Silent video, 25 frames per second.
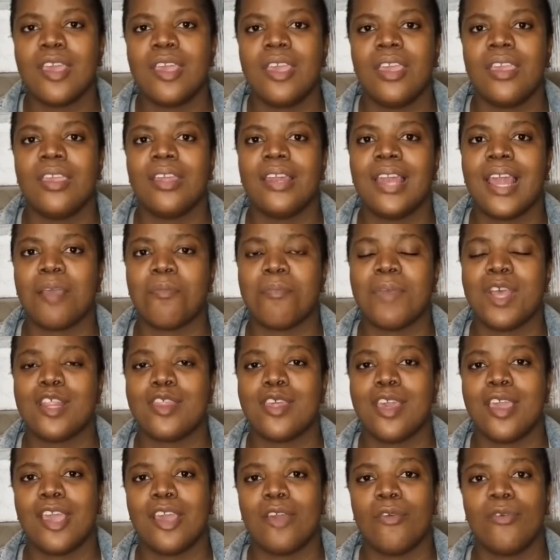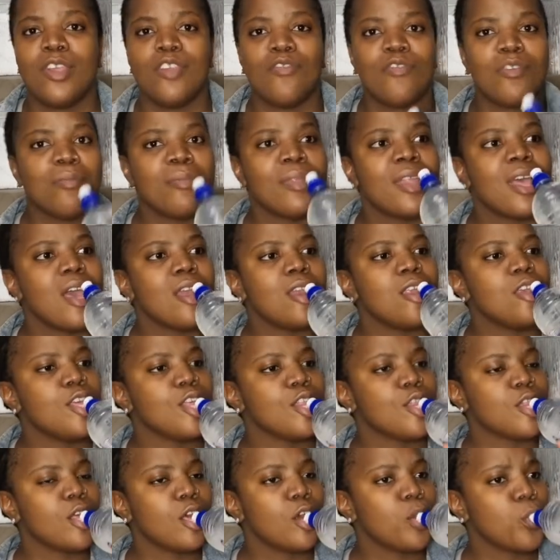say like my takeaway from that
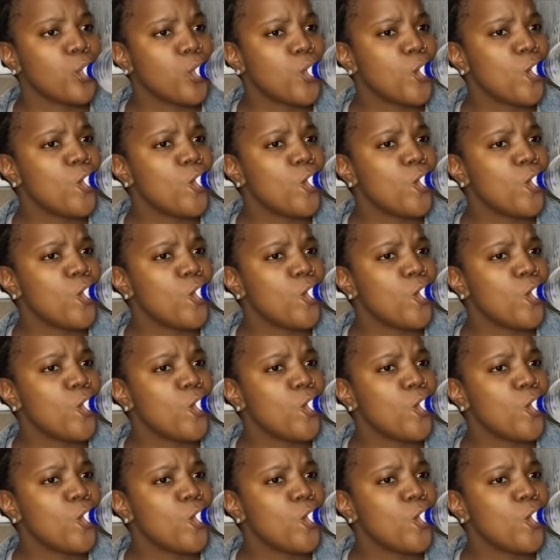is,